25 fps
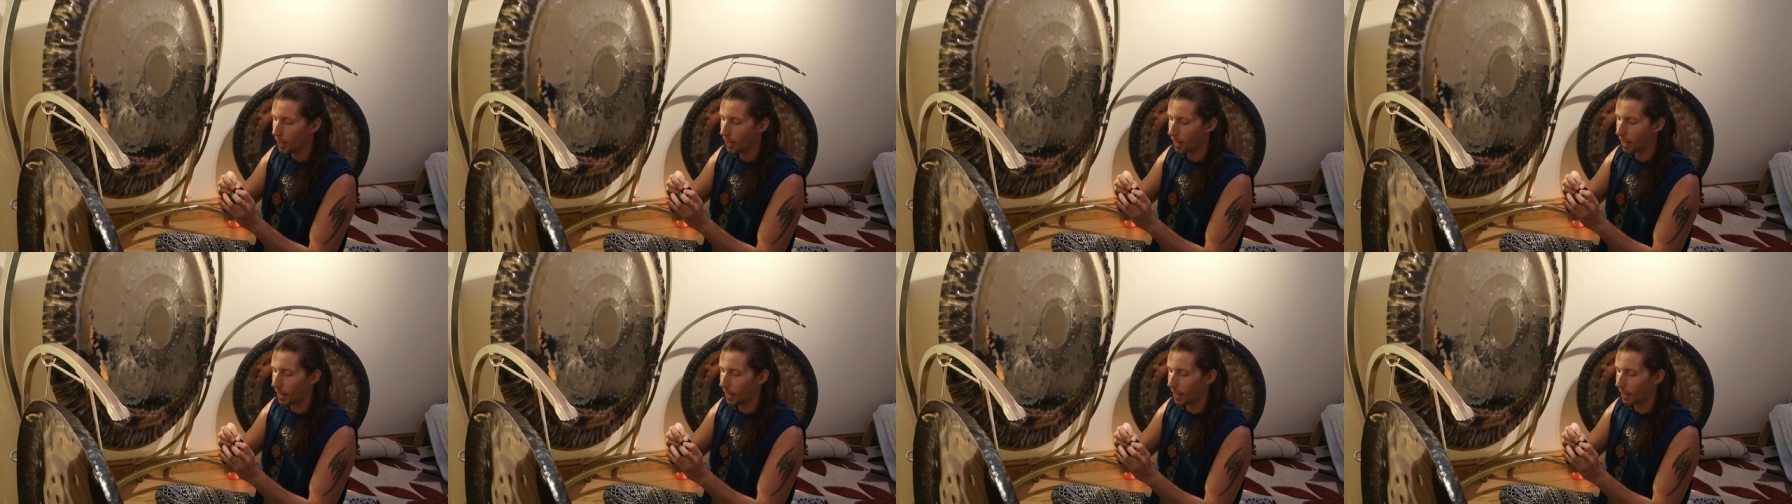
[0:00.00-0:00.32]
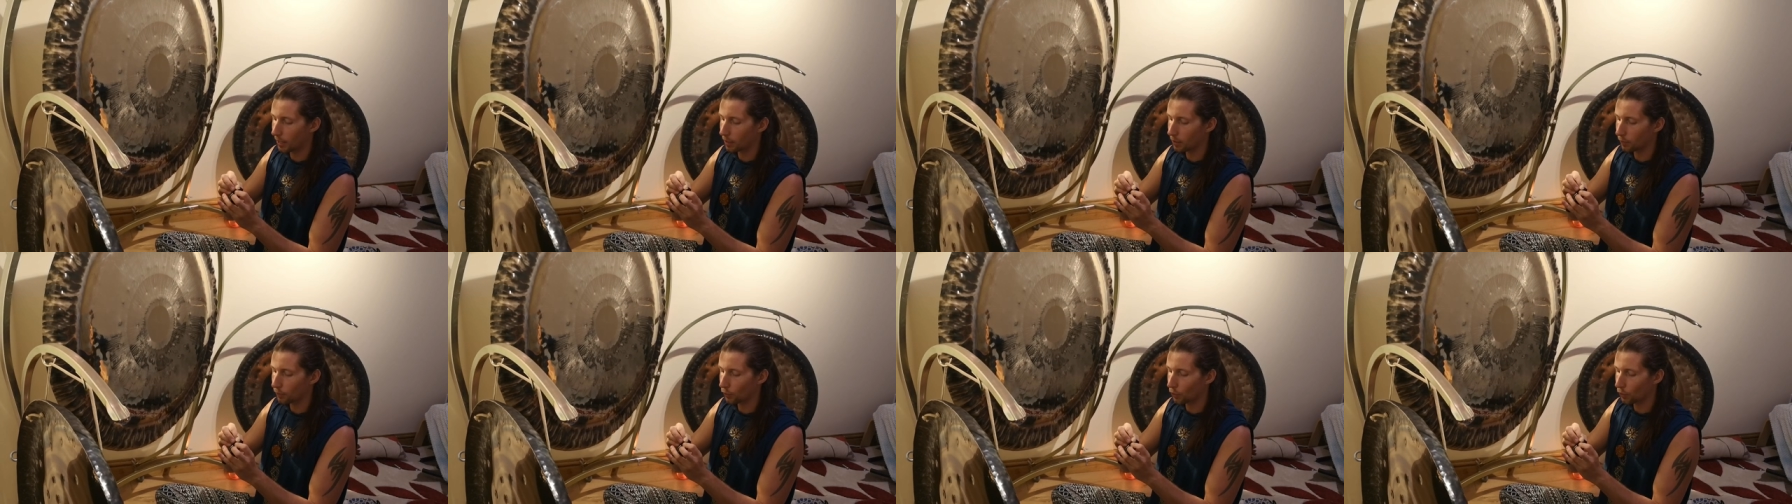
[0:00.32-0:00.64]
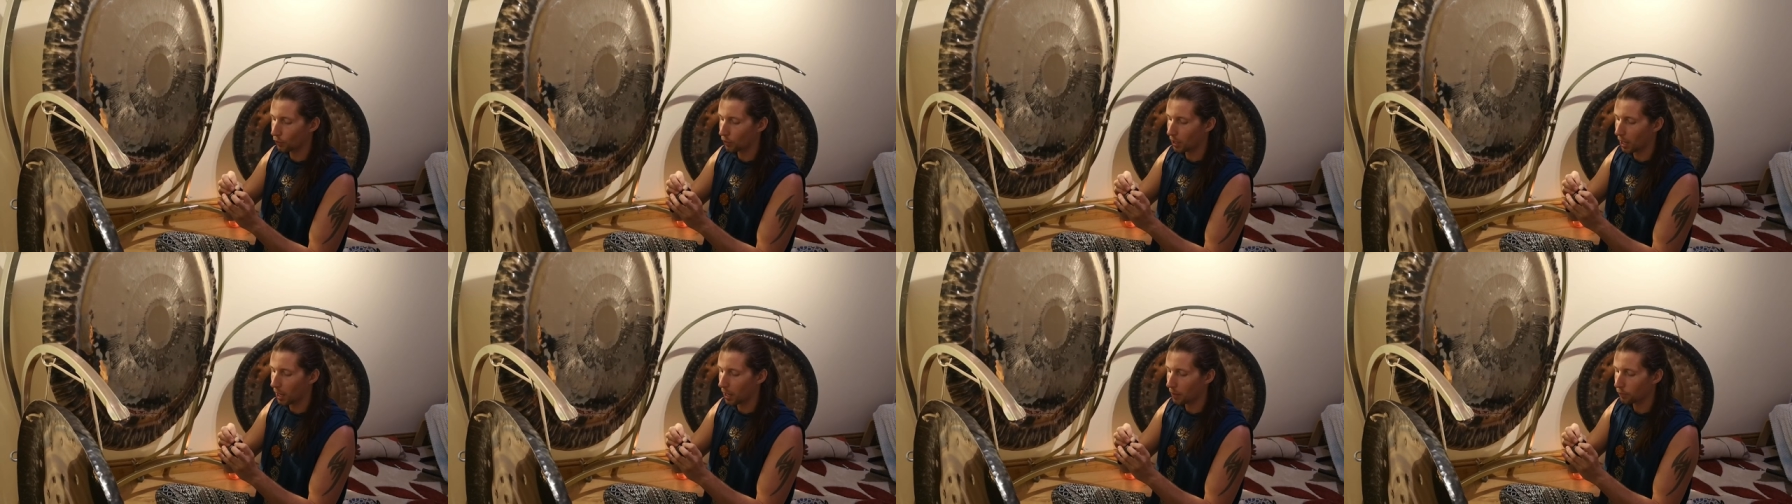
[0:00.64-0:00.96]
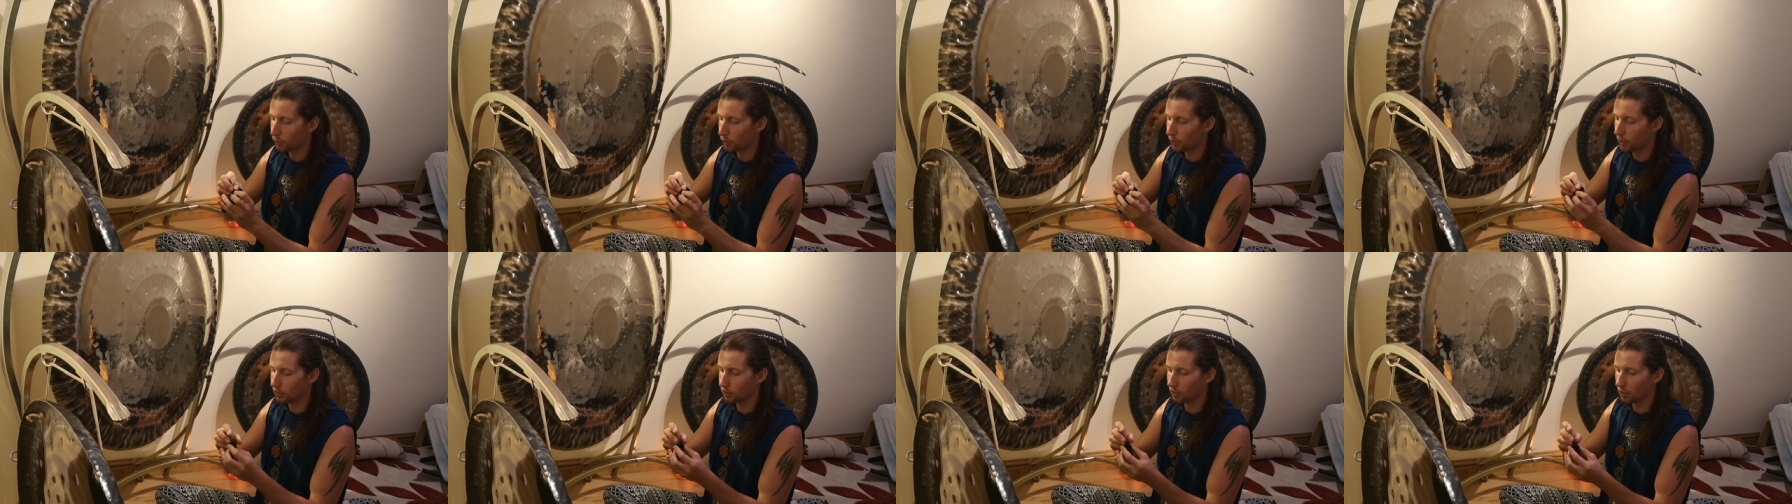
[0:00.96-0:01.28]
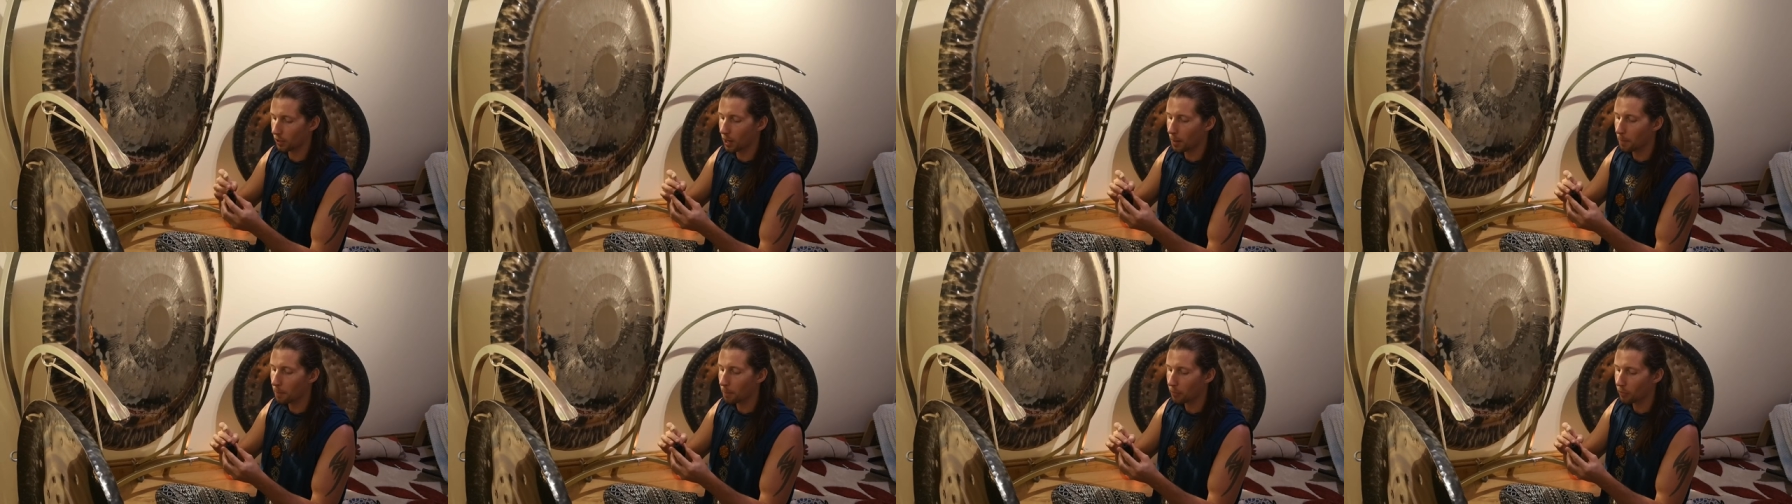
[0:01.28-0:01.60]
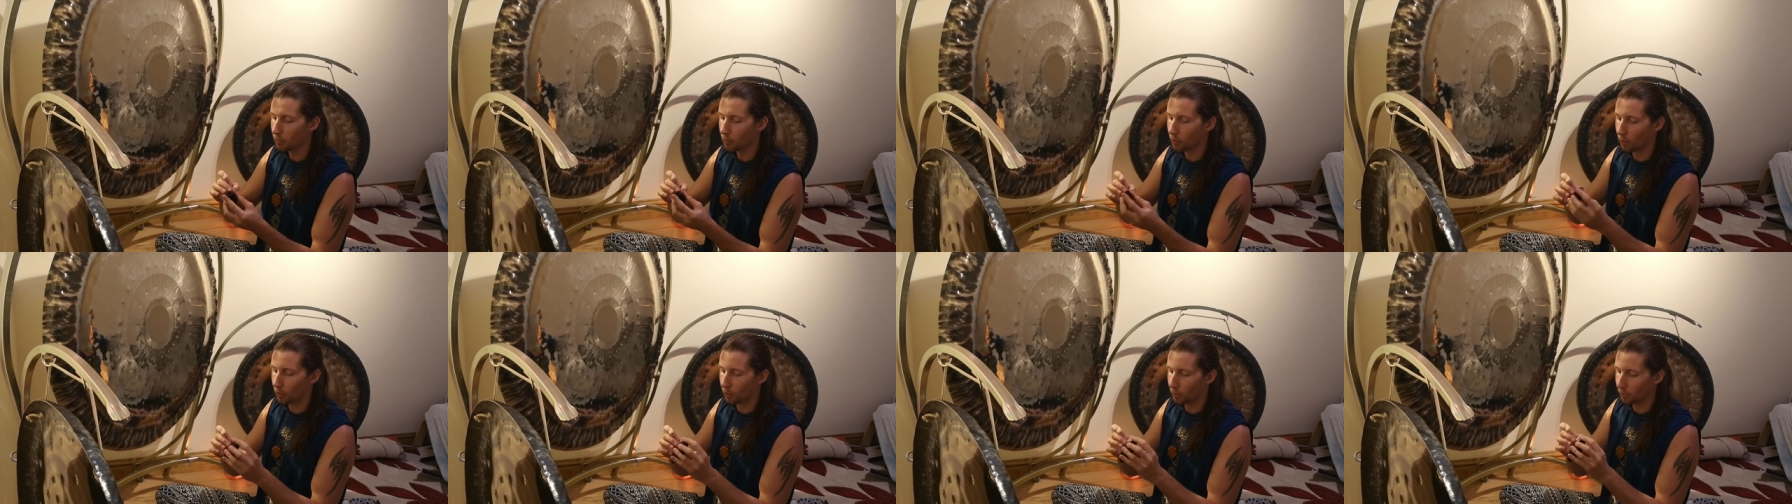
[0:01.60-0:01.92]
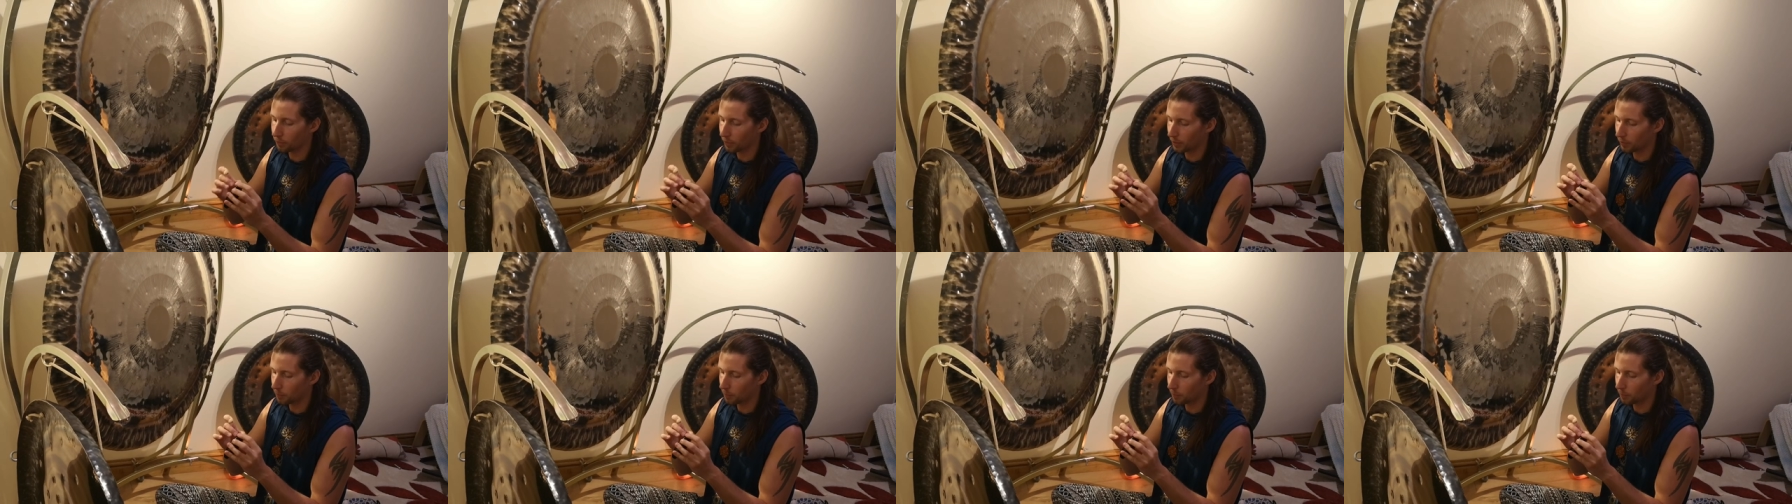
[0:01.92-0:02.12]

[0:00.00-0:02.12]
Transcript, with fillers: And if you're not careful, there's a number of,